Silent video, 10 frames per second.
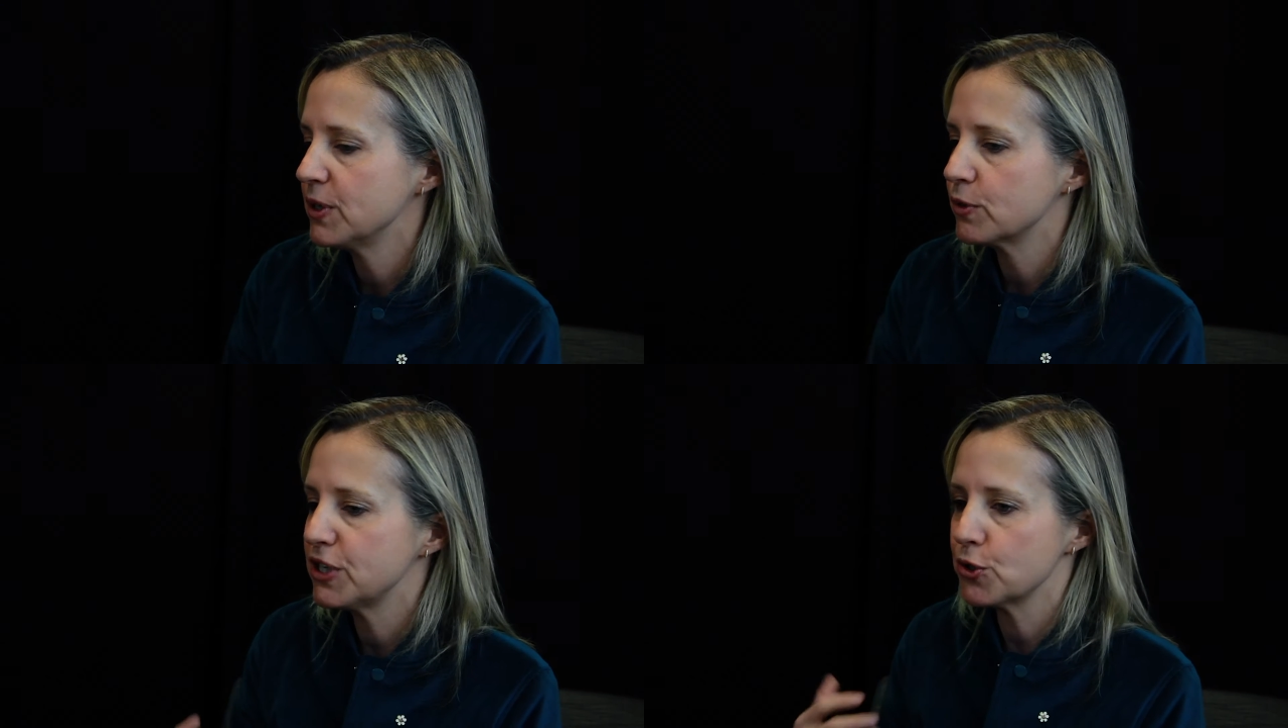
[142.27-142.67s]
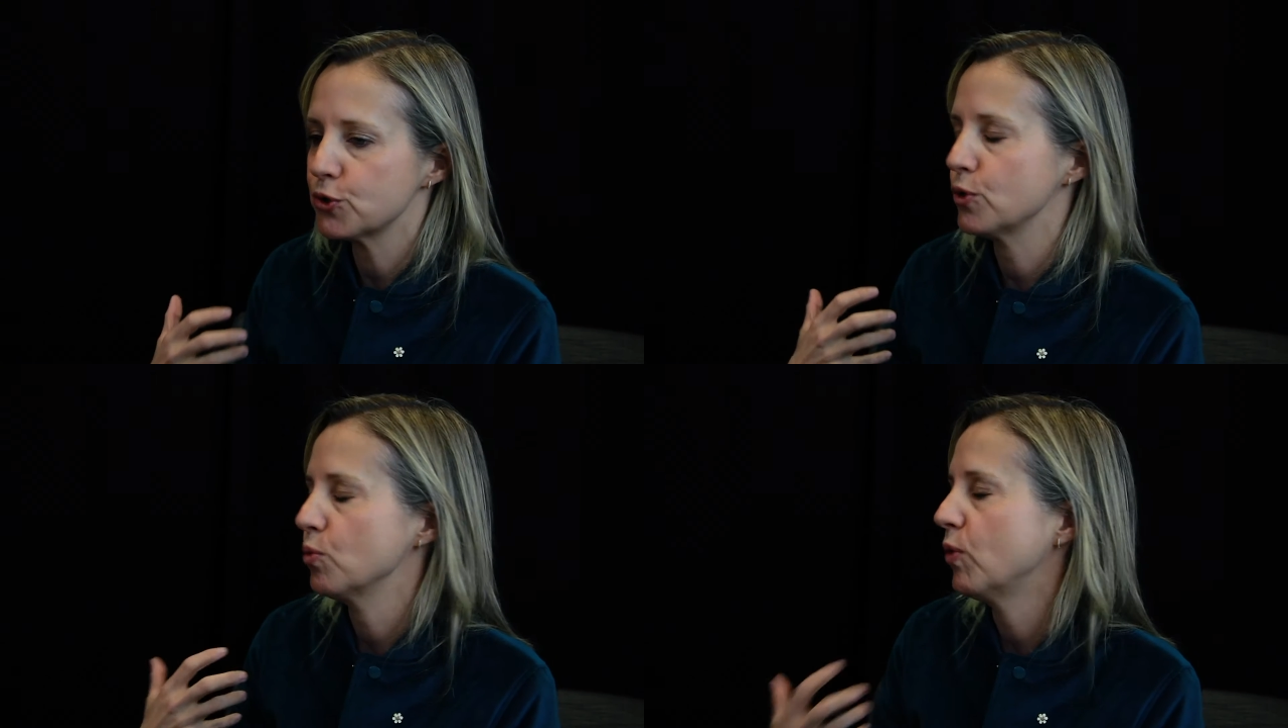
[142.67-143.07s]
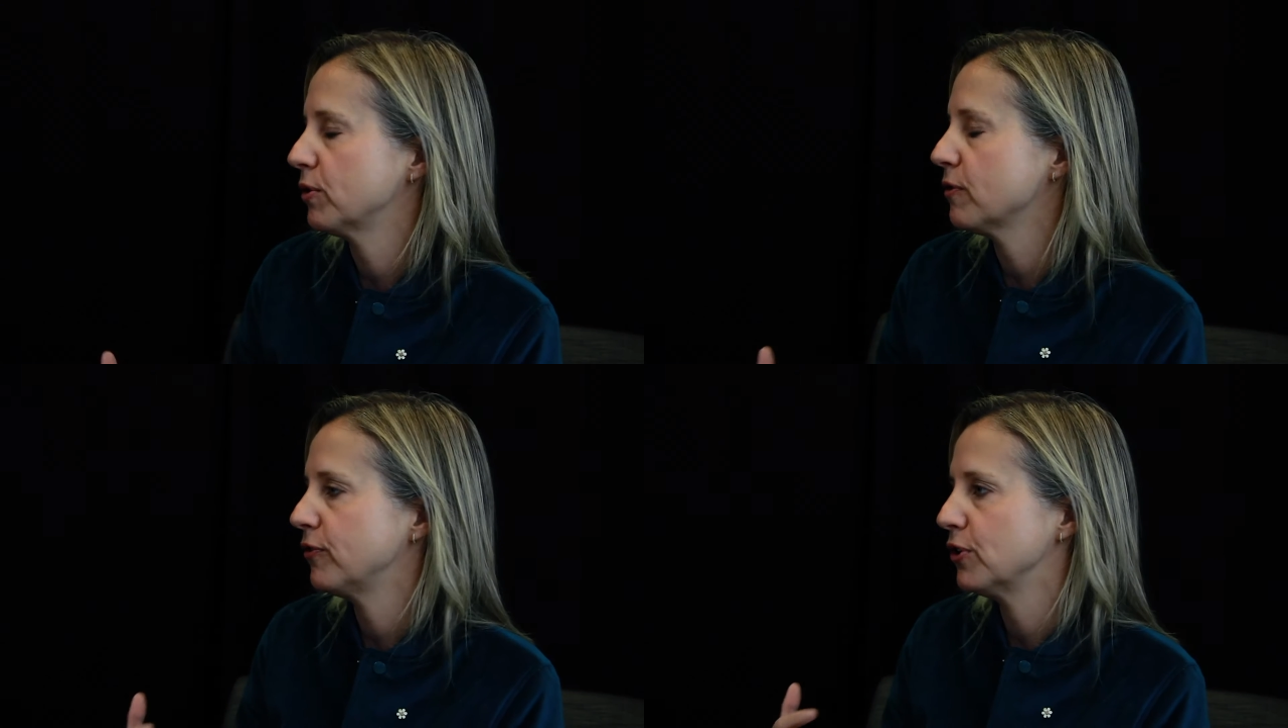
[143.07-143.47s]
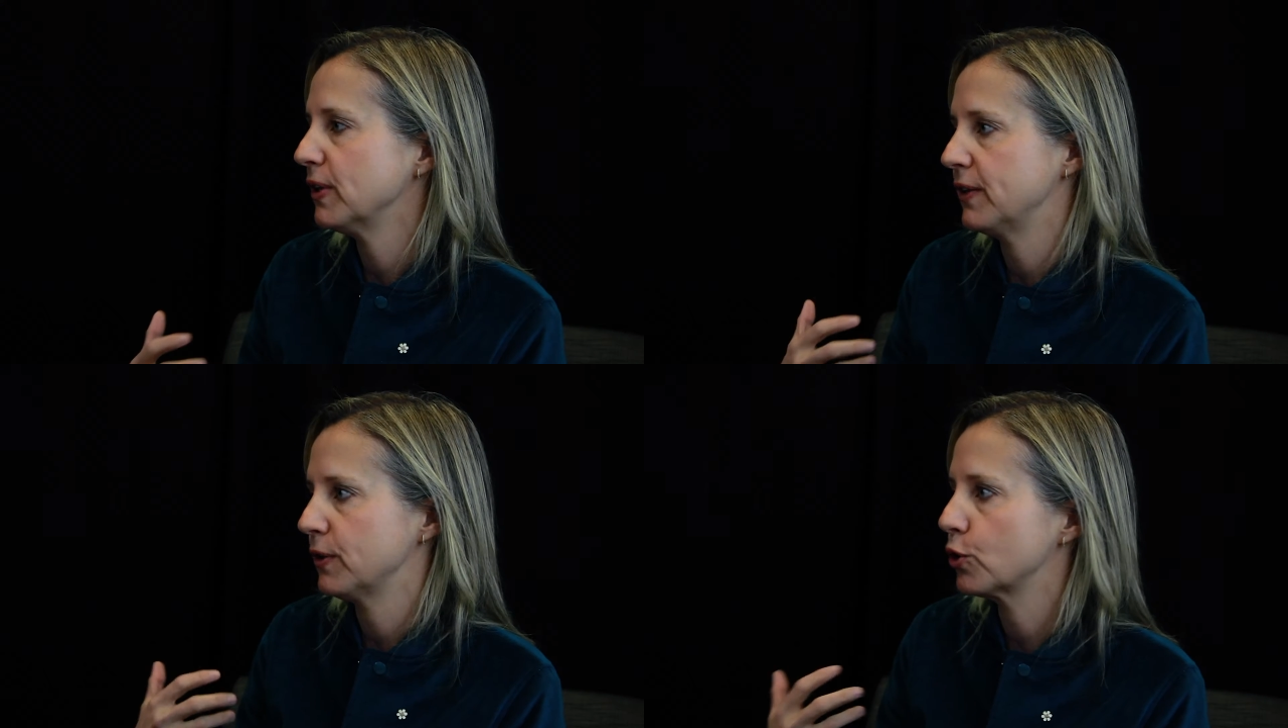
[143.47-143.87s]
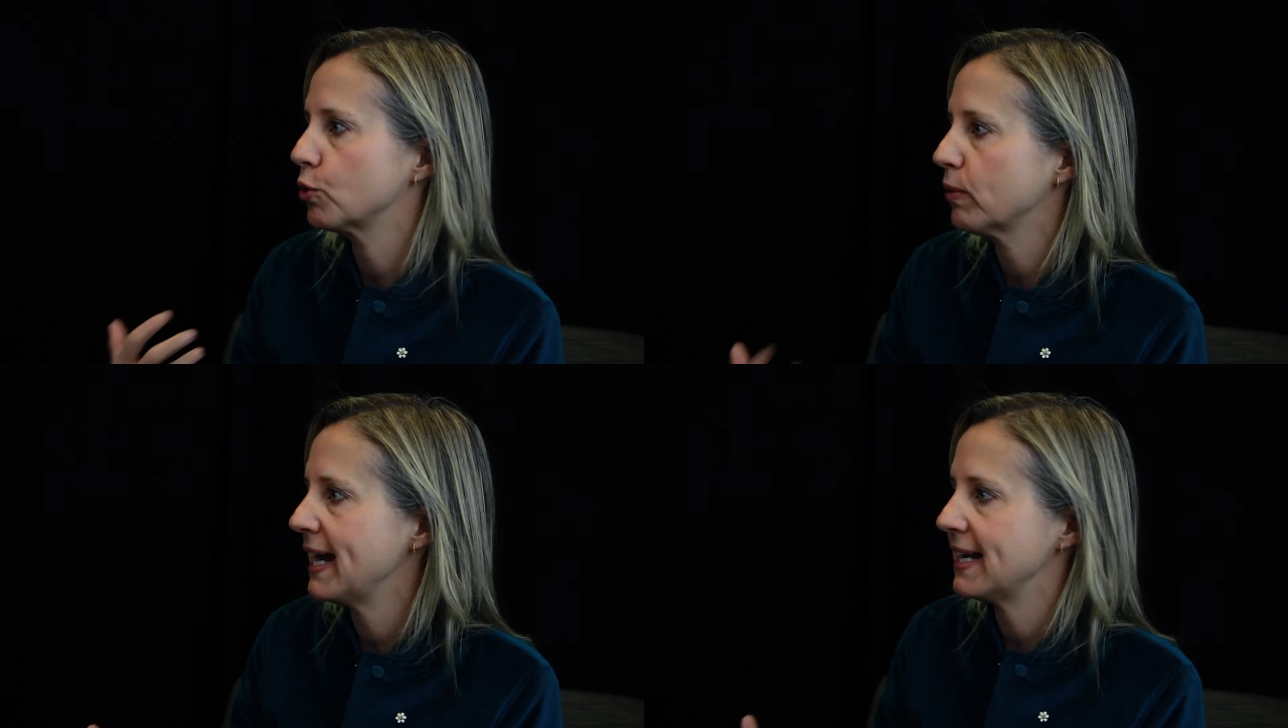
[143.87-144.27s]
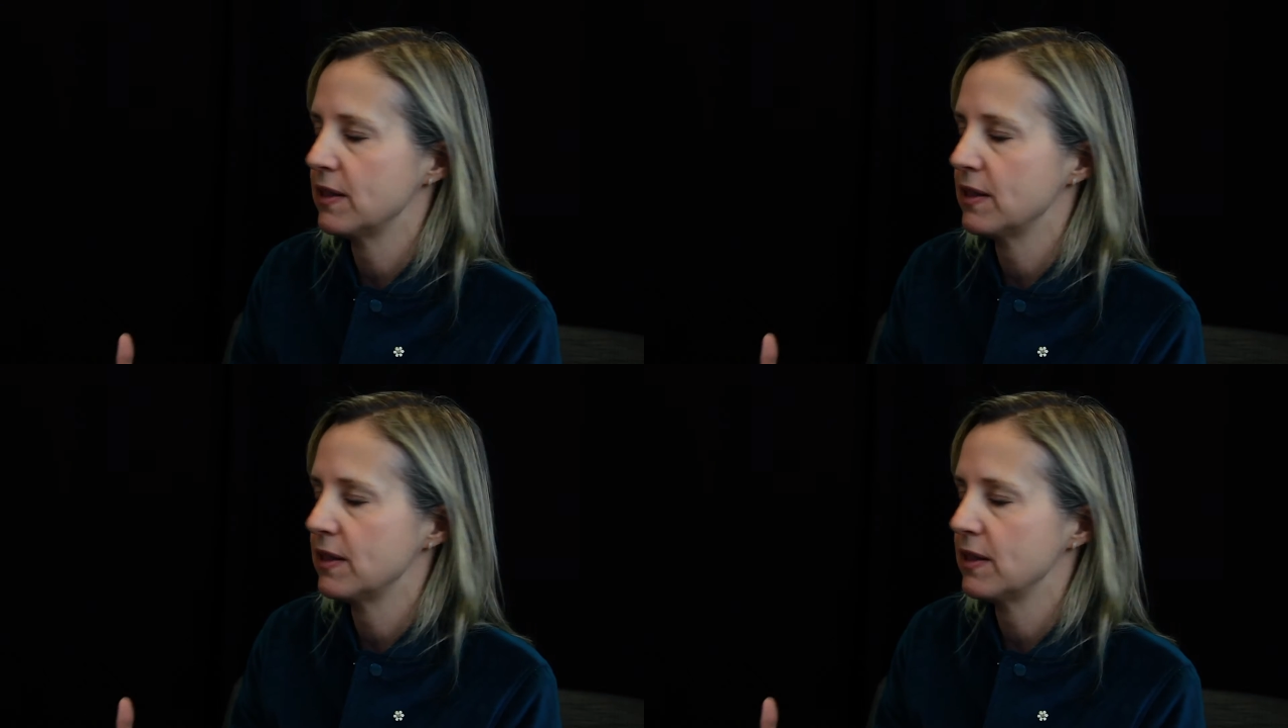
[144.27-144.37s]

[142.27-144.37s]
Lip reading: teachers are wonderful and they're great,